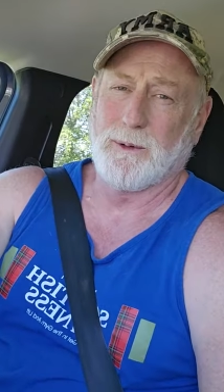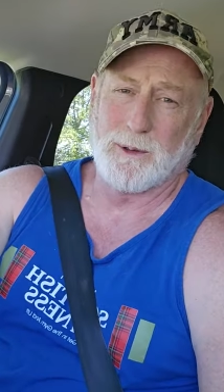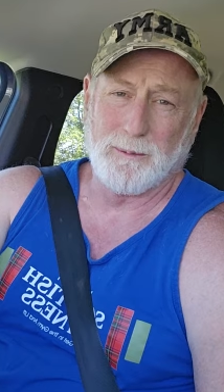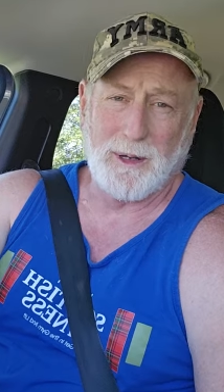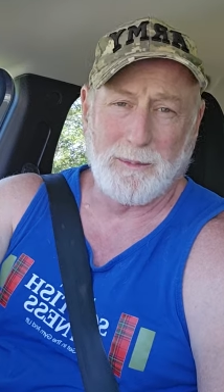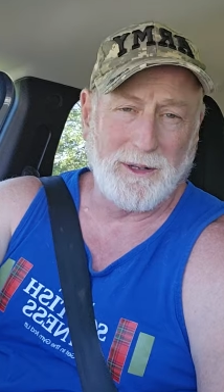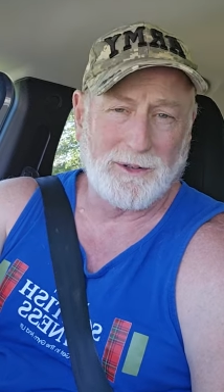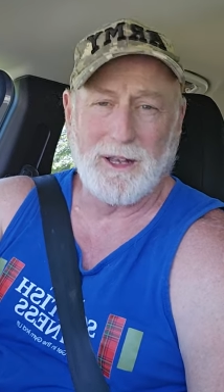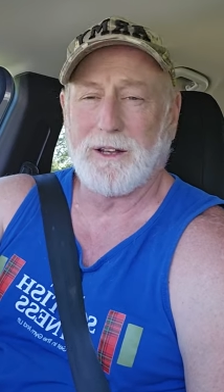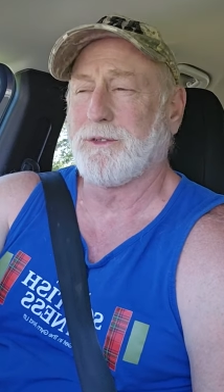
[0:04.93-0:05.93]
Welcome back, Bean
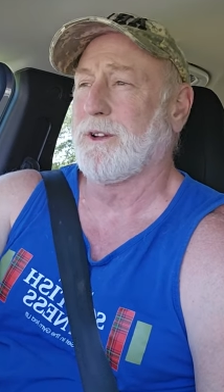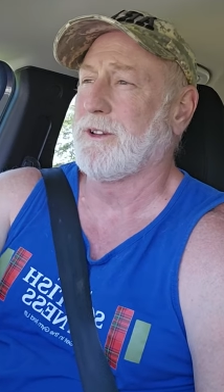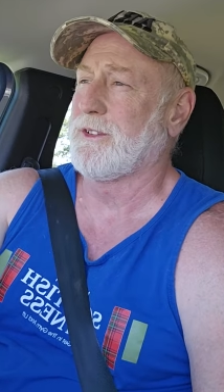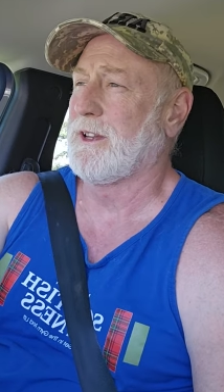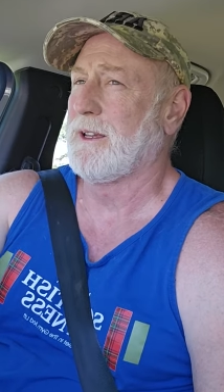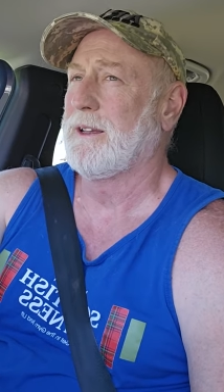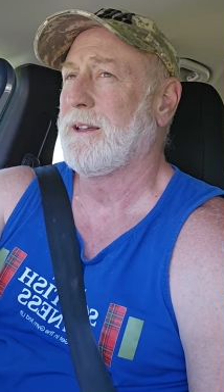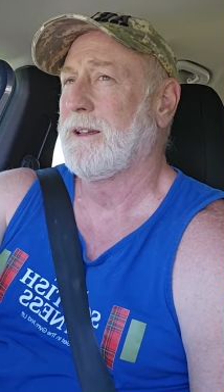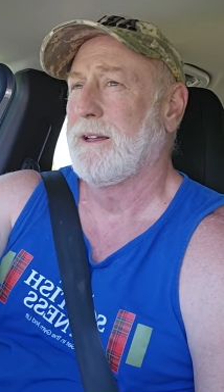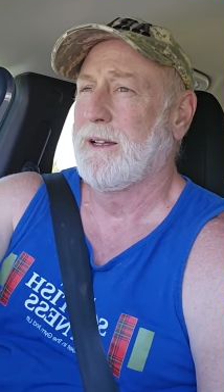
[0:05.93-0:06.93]
Guys Fitness.
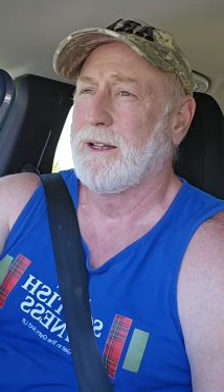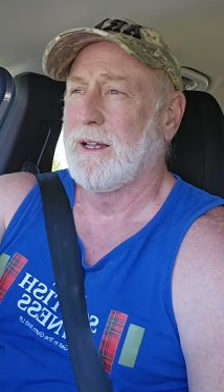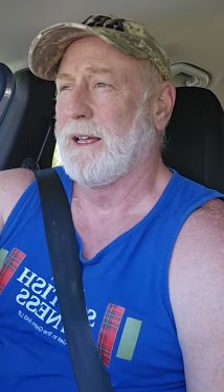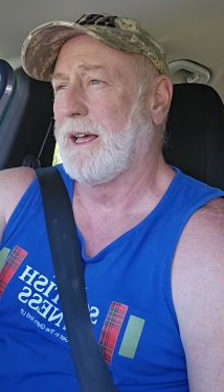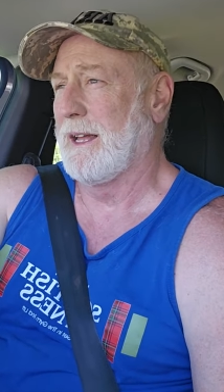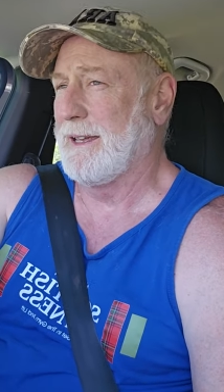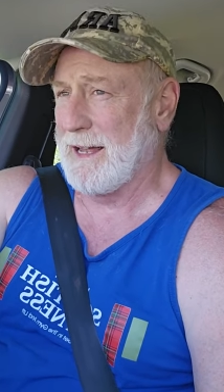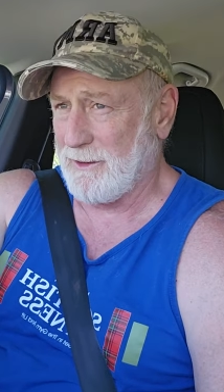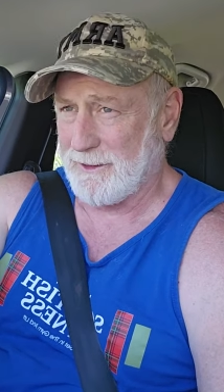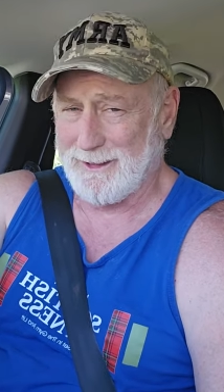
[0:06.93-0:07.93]

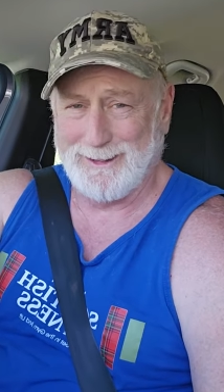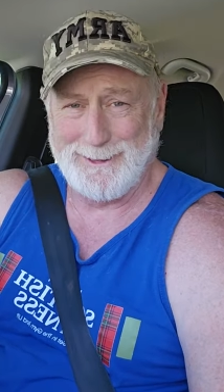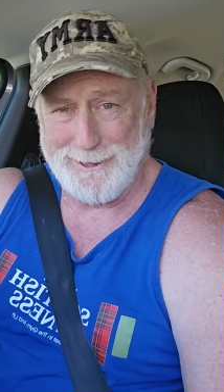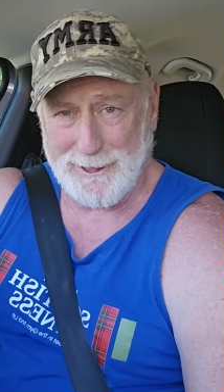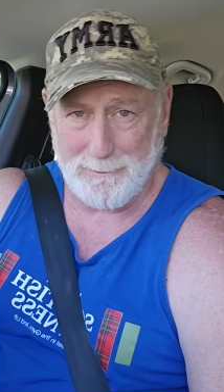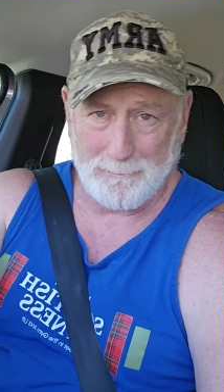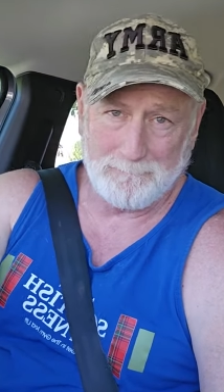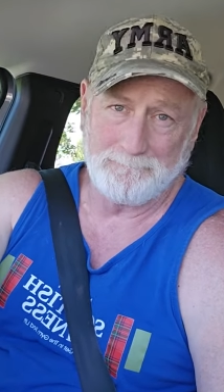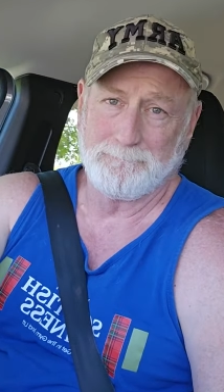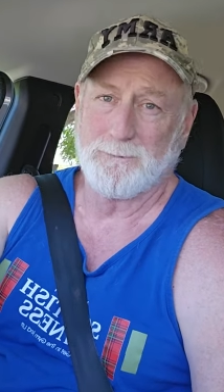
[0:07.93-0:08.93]
Heading out to the
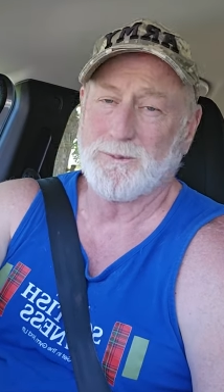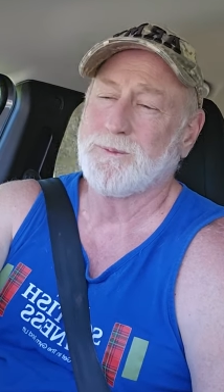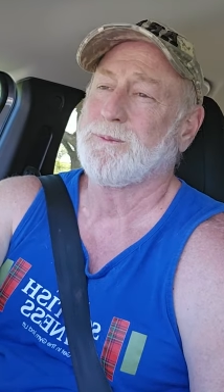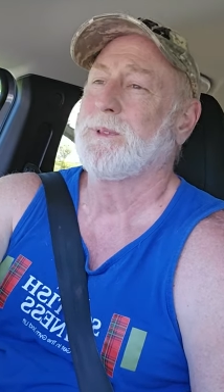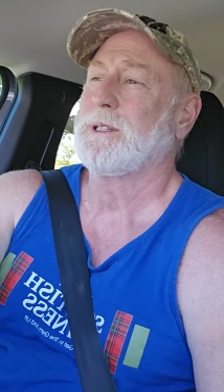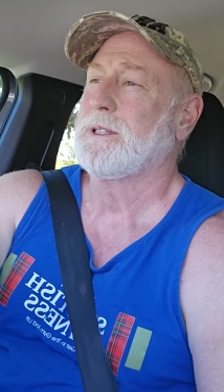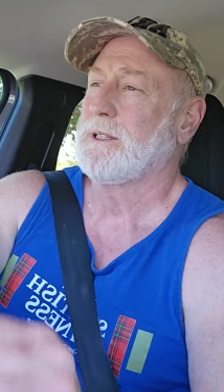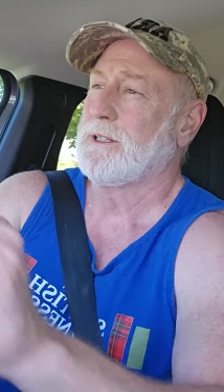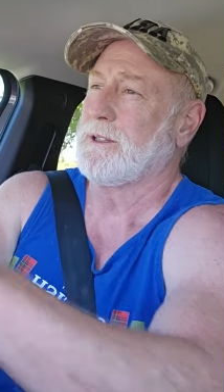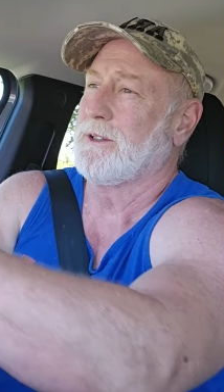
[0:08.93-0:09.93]
gym.
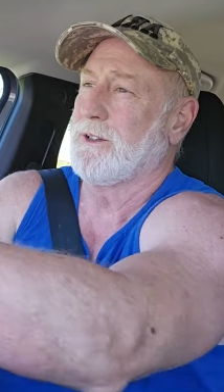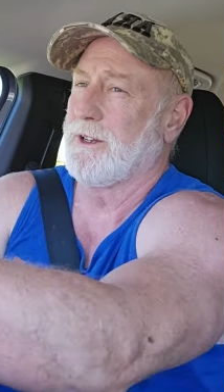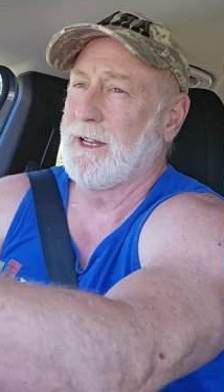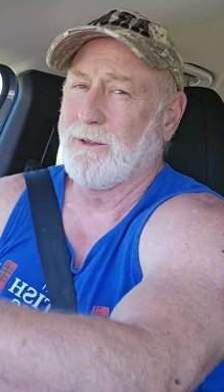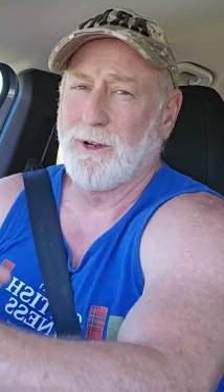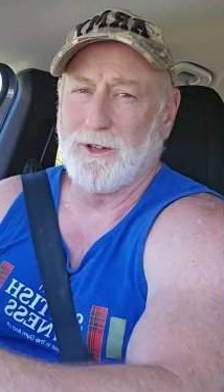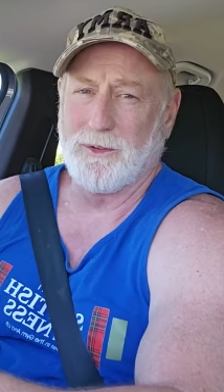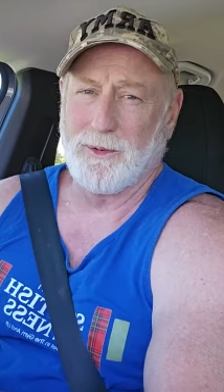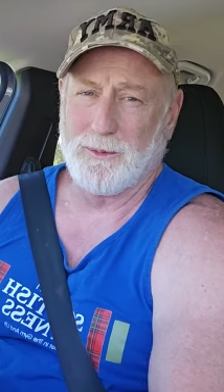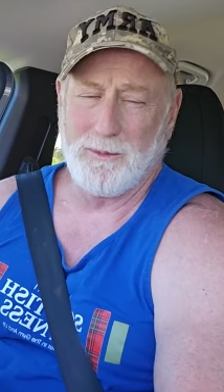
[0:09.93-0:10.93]
So today
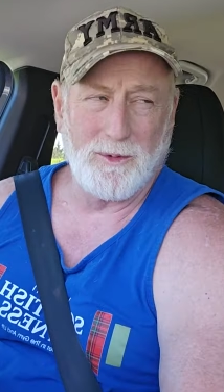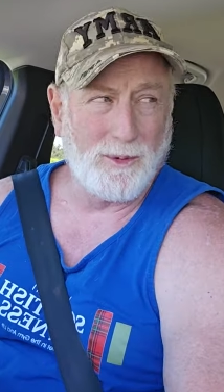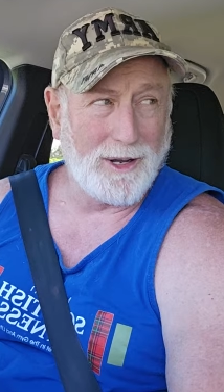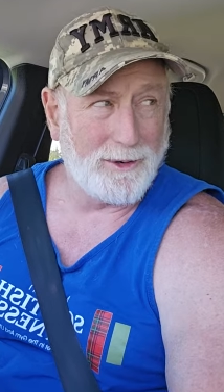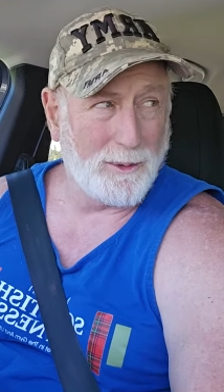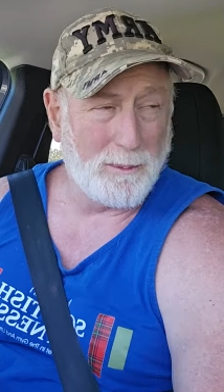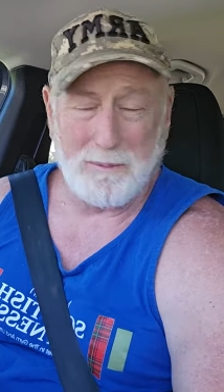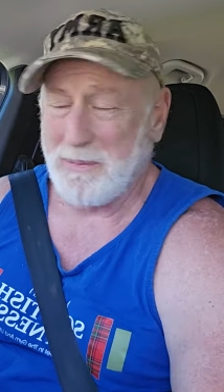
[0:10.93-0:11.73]
was, do I do a